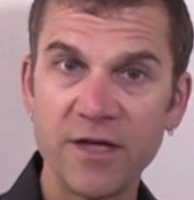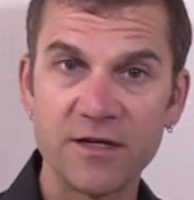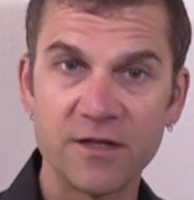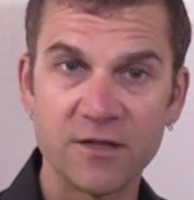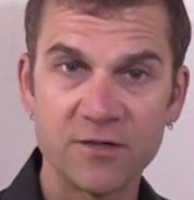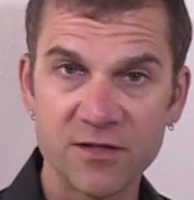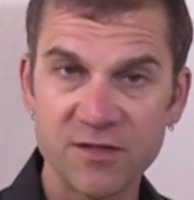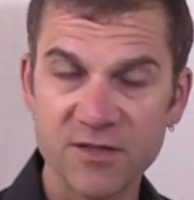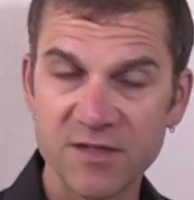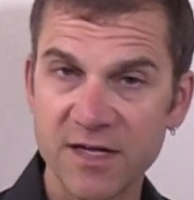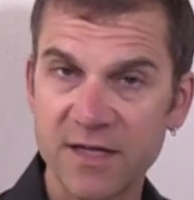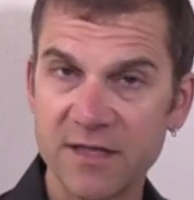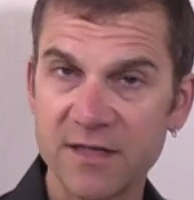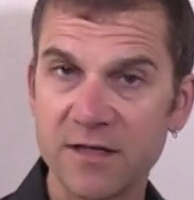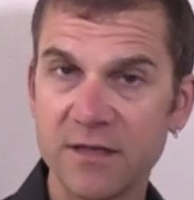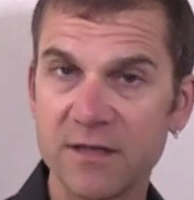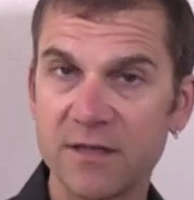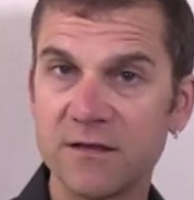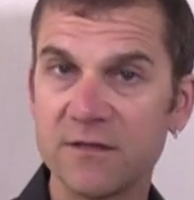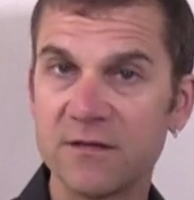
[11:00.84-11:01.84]
and
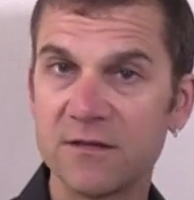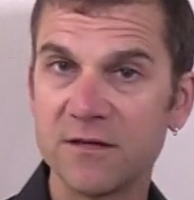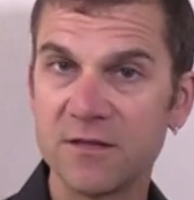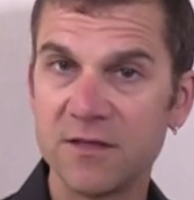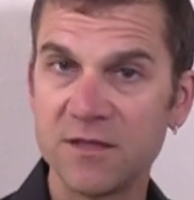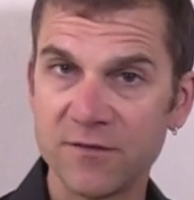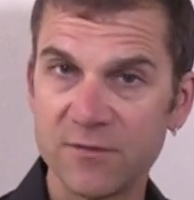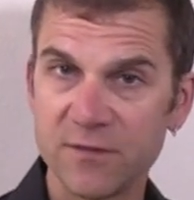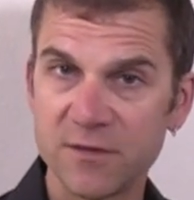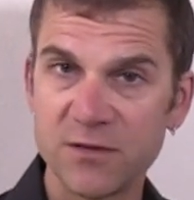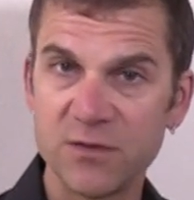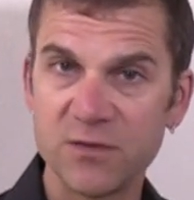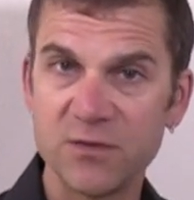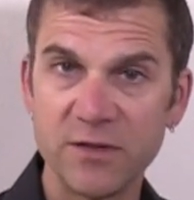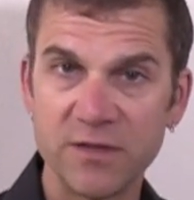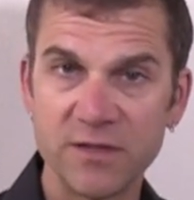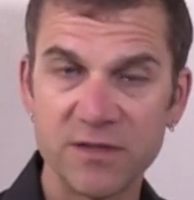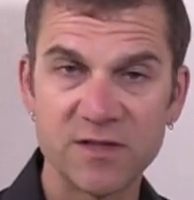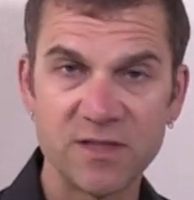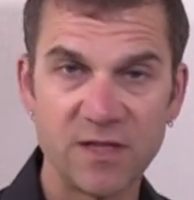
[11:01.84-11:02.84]
understanding the difference
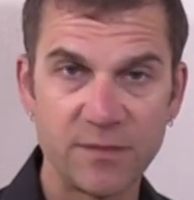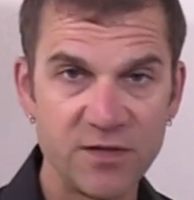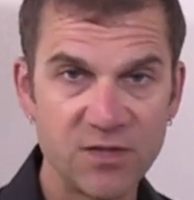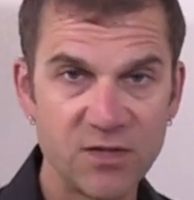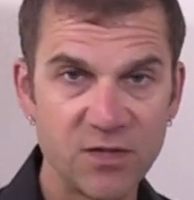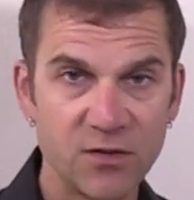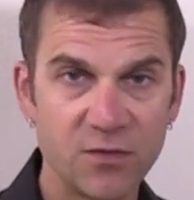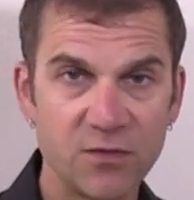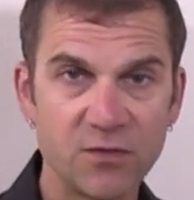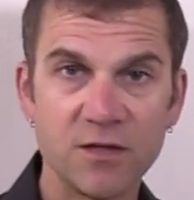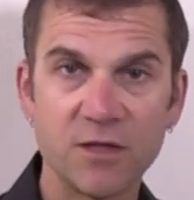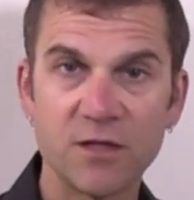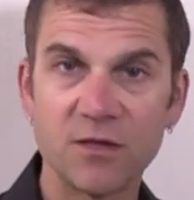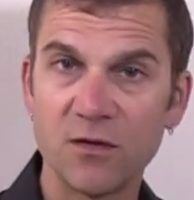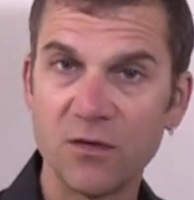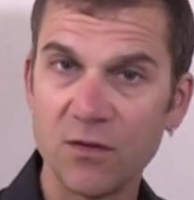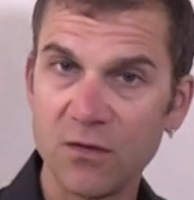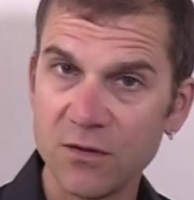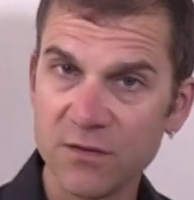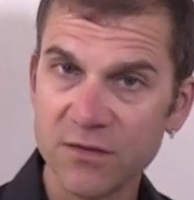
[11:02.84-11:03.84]
between a semitone and a
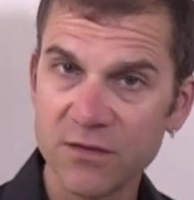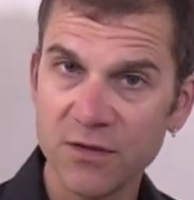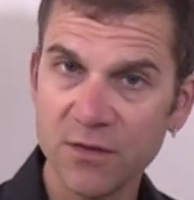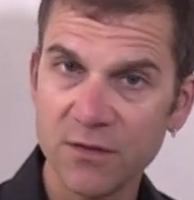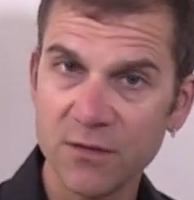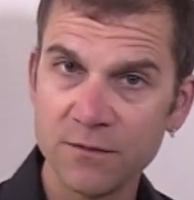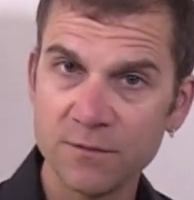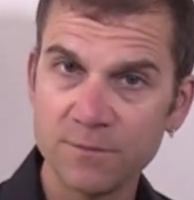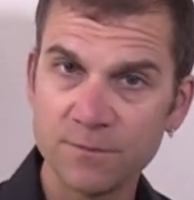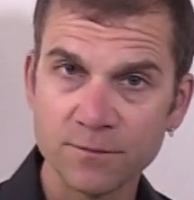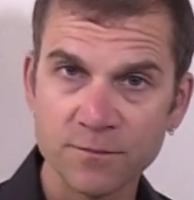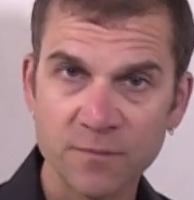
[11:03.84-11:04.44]
whole tone,